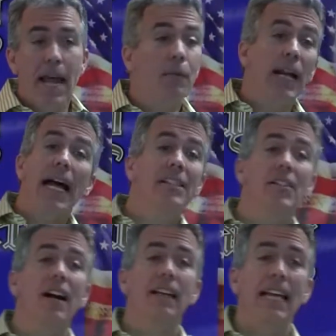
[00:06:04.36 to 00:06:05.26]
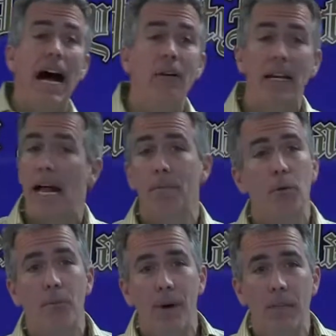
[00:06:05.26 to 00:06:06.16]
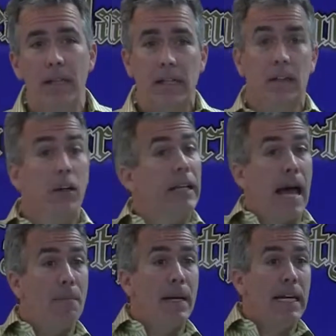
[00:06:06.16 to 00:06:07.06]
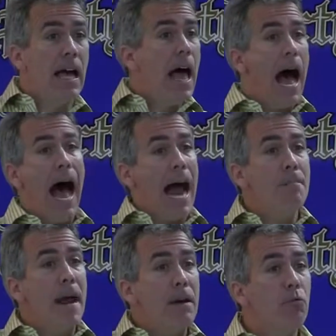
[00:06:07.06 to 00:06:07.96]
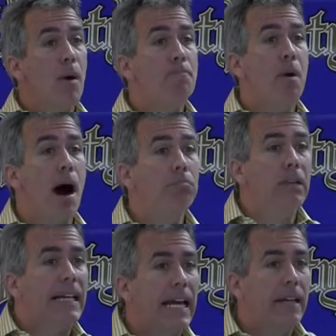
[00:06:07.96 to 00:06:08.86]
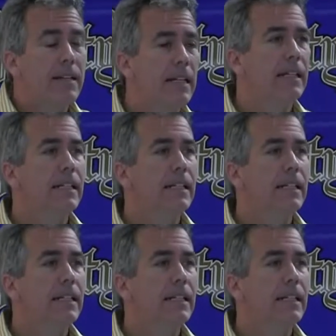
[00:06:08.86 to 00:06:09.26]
And when I started out, and I'm a Republican, look at me, I'm a Republican,